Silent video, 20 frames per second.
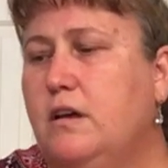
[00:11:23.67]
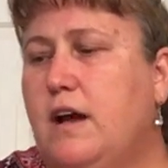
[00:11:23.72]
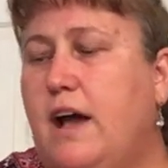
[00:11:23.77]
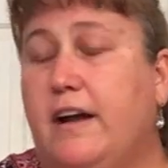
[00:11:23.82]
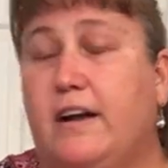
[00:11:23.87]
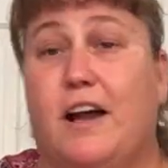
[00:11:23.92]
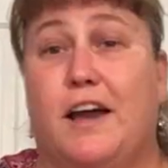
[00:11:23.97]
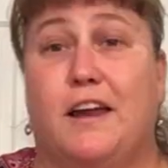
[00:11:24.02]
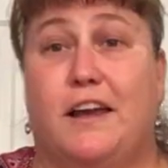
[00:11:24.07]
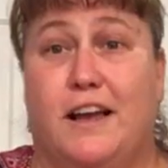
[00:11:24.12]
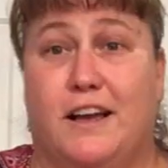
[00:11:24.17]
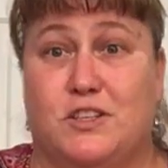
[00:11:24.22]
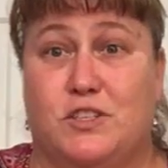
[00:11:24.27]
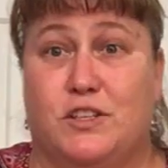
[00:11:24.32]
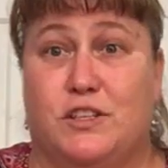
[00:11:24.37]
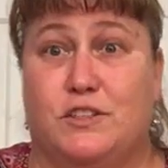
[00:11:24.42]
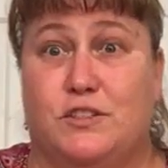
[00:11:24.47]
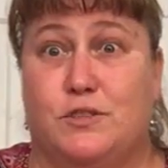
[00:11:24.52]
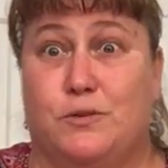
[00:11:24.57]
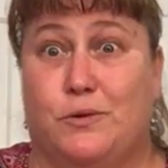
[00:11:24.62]
I got
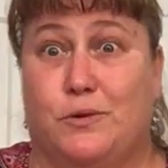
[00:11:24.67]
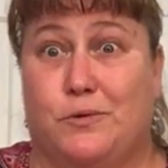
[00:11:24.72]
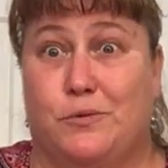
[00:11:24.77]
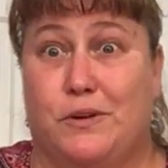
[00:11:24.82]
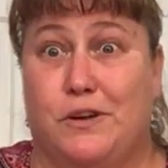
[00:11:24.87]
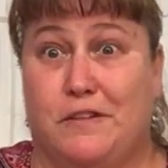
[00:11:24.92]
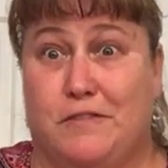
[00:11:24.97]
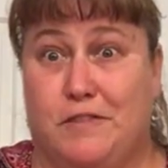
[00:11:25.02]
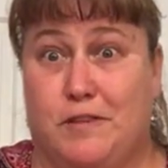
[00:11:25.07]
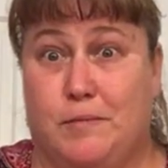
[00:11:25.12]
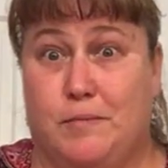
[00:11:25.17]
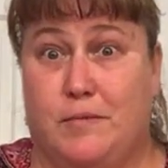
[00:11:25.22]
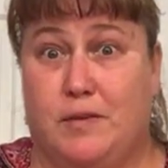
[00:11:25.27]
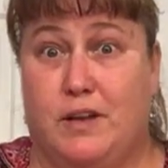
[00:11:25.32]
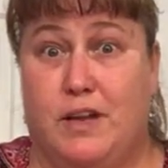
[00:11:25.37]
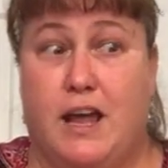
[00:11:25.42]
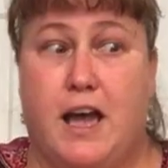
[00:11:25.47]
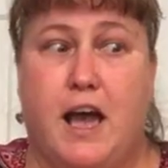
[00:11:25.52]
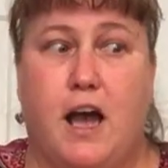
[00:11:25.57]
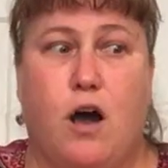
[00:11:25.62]
actually two or three of them
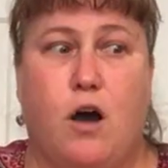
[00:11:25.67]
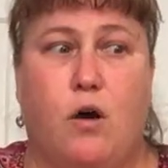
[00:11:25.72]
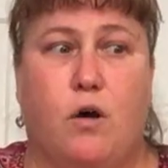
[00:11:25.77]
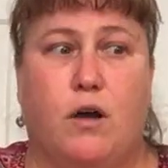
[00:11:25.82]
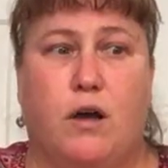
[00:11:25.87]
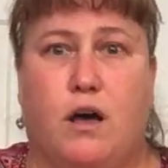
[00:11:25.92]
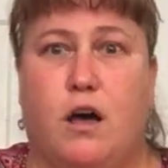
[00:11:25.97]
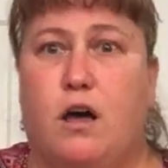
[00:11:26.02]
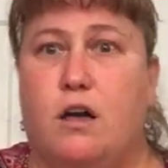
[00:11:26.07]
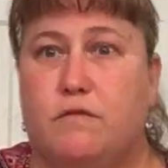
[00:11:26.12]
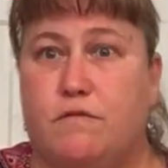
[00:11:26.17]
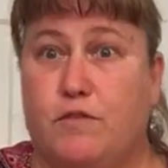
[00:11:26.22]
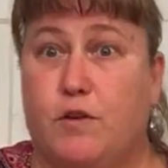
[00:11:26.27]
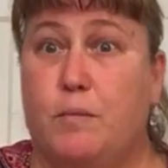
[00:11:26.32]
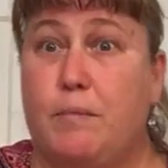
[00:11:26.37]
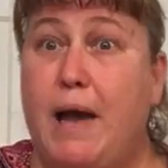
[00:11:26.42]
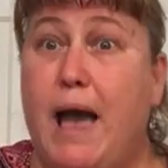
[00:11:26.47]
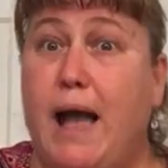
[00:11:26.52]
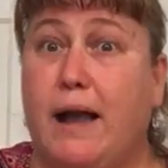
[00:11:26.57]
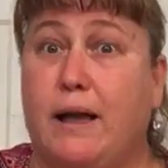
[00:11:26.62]
now uh, for
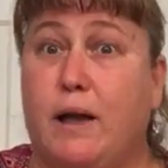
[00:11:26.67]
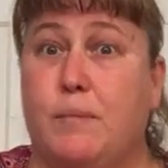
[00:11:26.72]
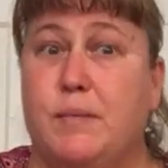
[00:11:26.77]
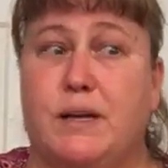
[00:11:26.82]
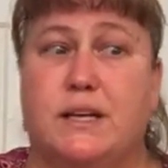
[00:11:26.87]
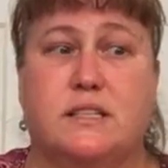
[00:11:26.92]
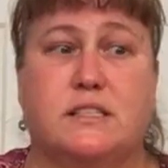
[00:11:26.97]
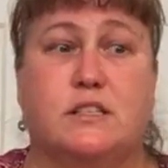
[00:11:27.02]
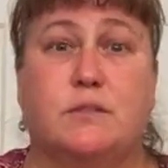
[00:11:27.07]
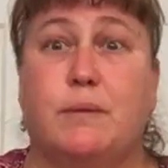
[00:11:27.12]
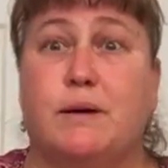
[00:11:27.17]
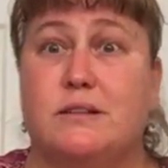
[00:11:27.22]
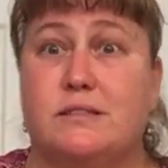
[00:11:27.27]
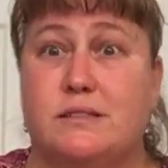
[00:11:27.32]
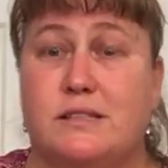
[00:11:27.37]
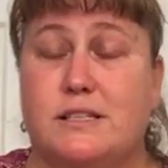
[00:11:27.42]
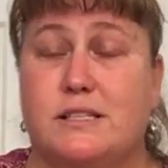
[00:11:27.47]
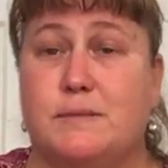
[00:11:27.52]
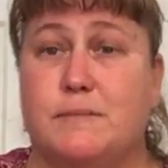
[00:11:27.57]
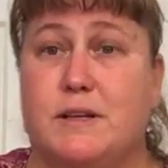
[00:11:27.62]
backup because they're about
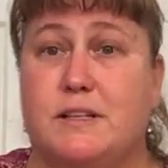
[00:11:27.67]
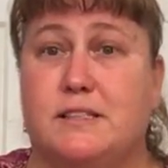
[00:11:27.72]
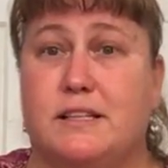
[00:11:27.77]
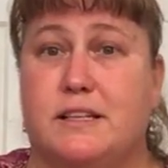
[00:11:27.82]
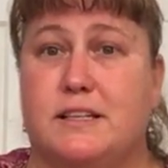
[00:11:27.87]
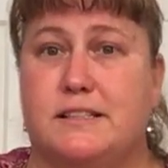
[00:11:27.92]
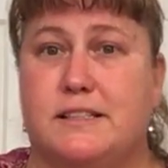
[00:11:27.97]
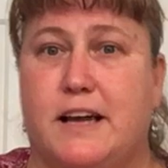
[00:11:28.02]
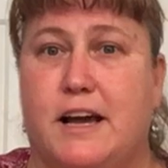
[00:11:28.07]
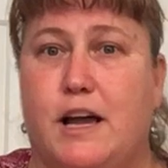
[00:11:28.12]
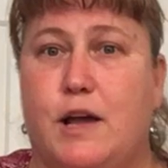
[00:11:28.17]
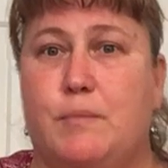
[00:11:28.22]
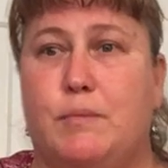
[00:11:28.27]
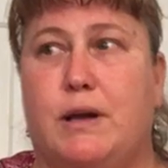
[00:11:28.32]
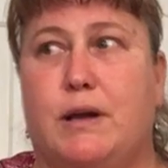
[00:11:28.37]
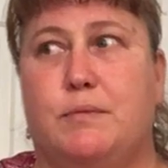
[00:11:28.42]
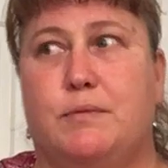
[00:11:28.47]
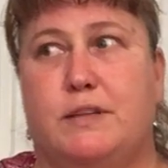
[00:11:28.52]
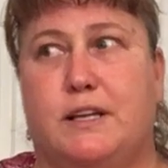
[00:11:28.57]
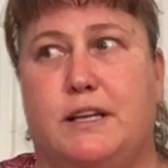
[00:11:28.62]
six months at a time.
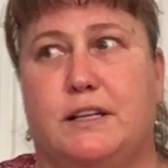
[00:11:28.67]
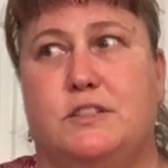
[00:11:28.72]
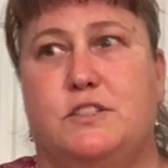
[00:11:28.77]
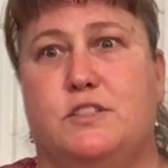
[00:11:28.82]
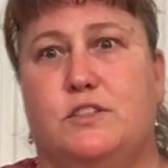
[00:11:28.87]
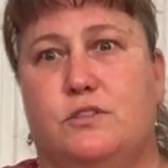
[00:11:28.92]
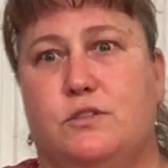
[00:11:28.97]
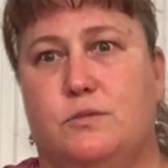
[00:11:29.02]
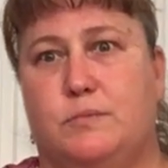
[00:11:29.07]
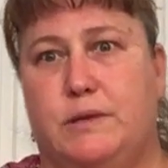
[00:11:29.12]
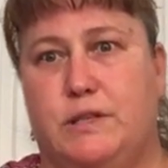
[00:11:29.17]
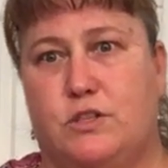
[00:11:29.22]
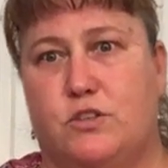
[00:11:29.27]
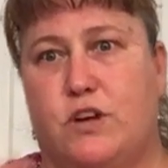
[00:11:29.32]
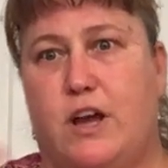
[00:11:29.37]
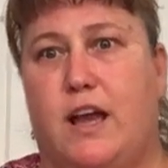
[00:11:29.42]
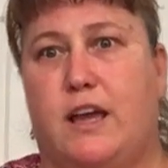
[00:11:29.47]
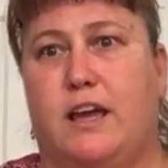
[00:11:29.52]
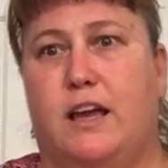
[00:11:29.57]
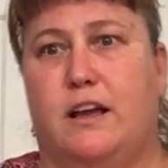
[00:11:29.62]
I plan to be
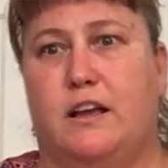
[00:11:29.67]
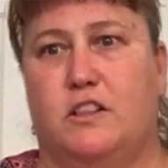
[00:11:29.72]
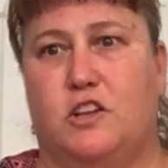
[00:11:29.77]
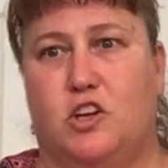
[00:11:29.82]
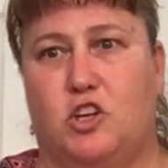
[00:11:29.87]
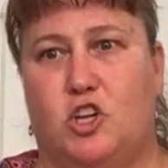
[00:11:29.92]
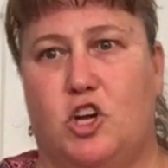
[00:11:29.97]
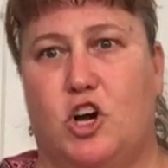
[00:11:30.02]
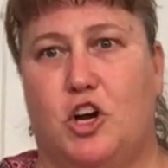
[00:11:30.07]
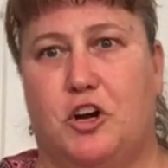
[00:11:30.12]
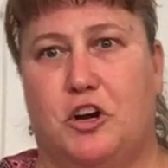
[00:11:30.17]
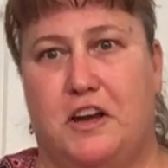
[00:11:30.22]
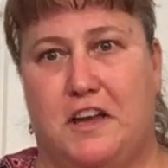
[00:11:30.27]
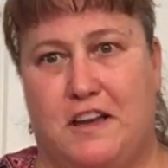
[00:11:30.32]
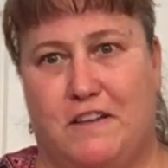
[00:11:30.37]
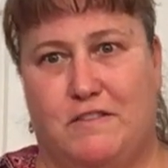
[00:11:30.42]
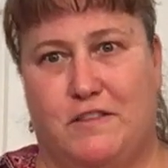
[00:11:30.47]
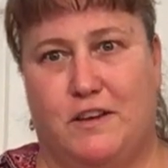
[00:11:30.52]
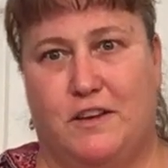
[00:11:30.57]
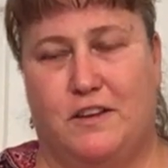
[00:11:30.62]
tracking a little longer. I
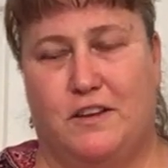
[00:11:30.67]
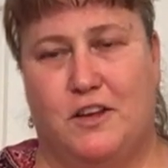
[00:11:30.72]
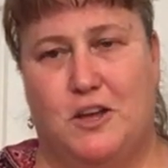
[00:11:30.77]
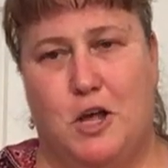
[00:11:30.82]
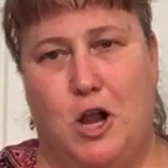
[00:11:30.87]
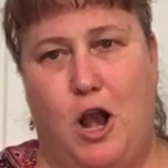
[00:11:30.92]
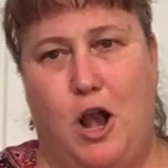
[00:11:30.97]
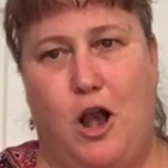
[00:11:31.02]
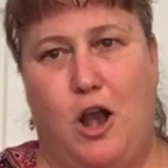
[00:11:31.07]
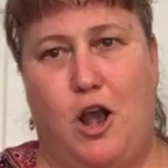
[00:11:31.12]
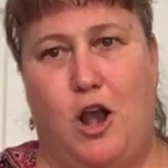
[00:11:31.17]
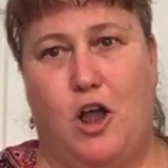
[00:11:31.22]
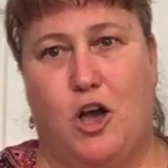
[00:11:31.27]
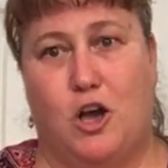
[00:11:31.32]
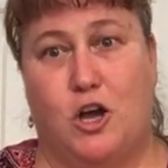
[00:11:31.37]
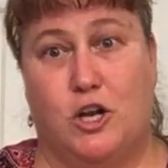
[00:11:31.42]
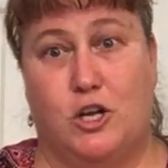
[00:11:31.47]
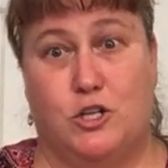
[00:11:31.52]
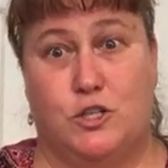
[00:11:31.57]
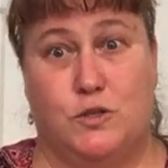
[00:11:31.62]
have a
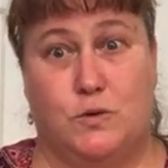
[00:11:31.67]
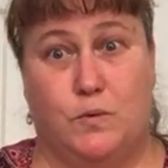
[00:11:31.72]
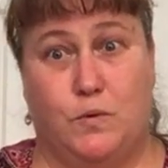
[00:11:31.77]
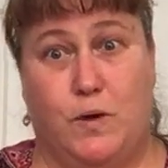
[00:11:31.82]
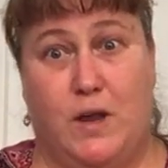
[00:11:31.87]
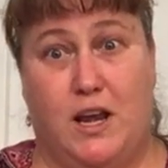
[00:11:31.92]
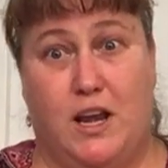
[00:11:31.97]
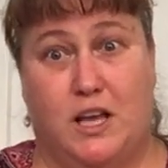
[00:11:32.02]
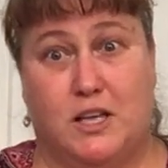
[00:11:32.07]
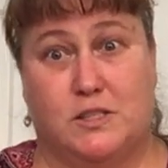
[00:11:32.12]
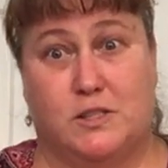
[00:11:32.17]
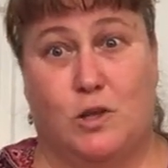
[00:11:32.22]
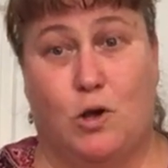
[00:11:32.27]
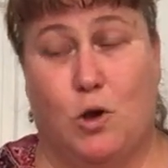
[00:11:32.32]
large weight loss